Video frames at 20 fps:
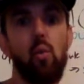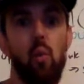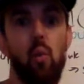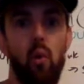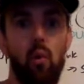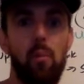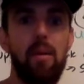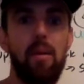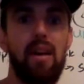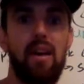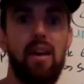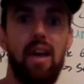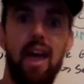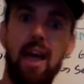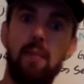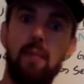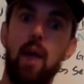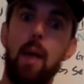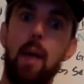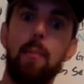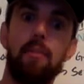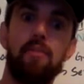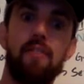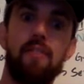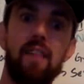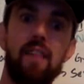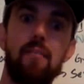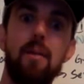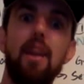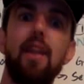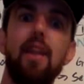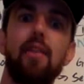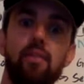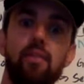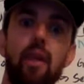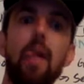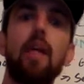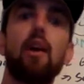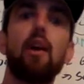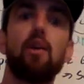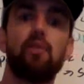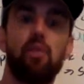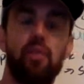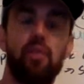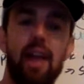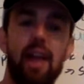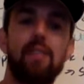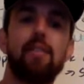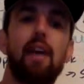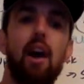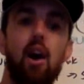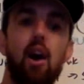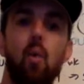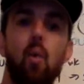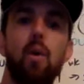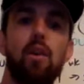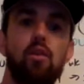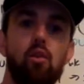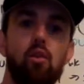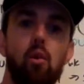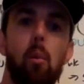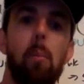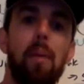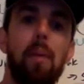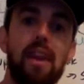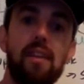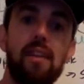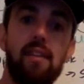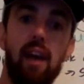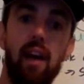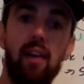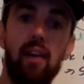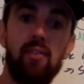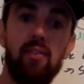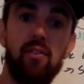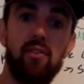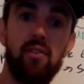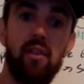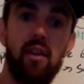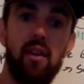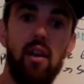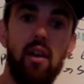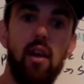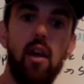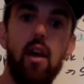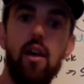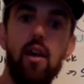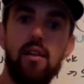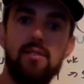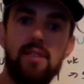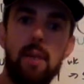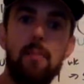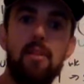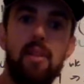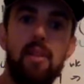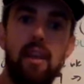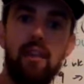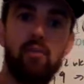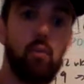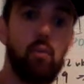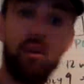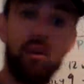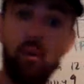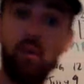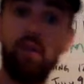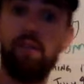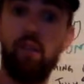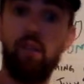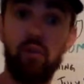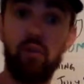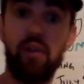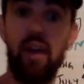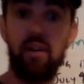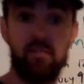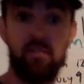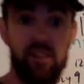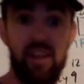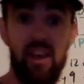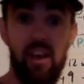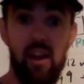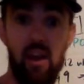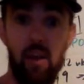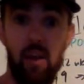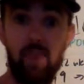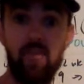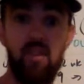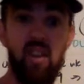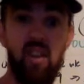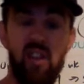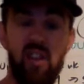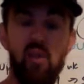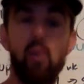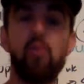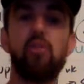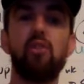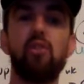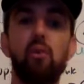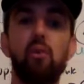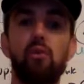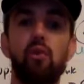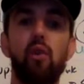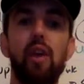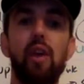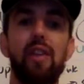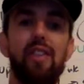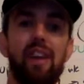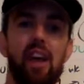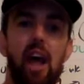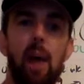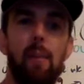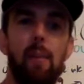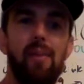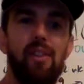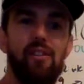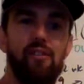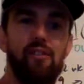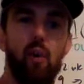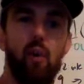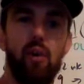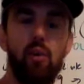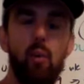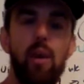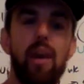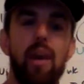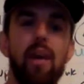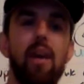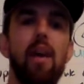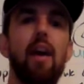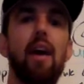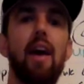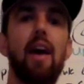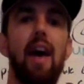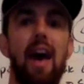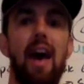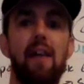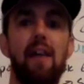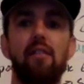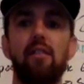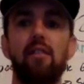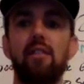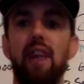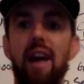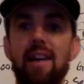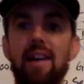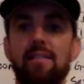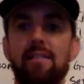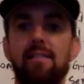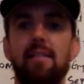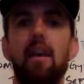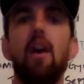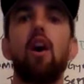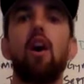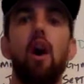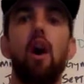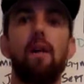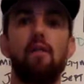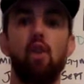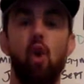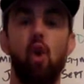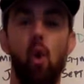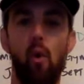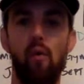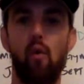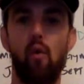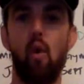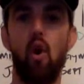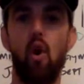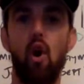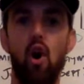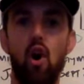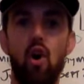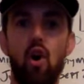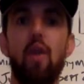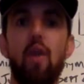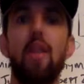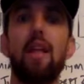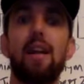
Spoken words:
what would be an AMRAP of 5 minutes. So that's how we do mini tests. Some of these we do the full test again. And those usually that come in the 4th week have less of an overall